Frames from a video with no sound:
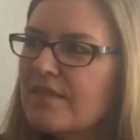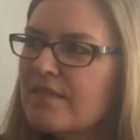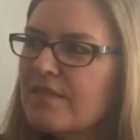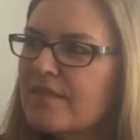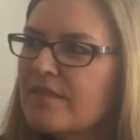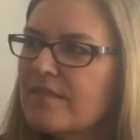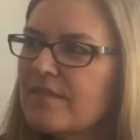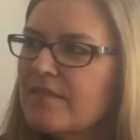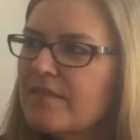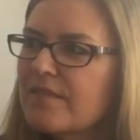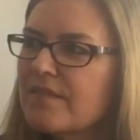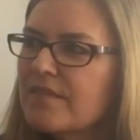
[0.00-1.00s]

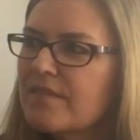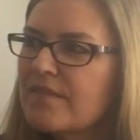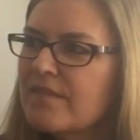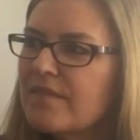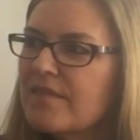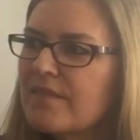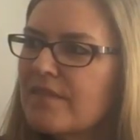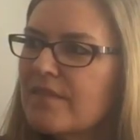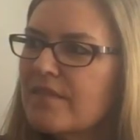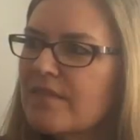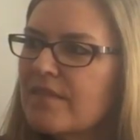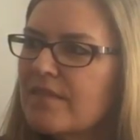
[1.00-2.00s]

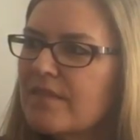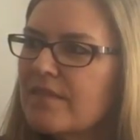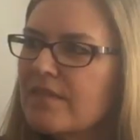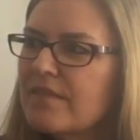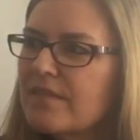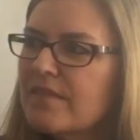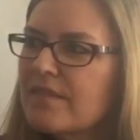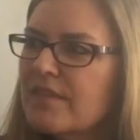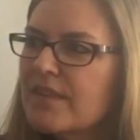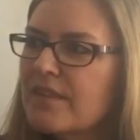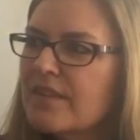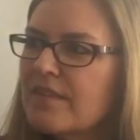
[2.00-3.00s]

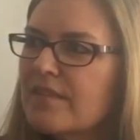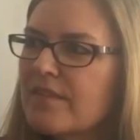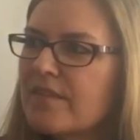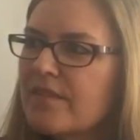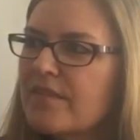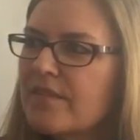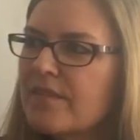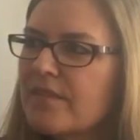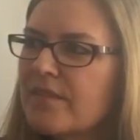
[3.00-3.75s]
The person shown says nothing.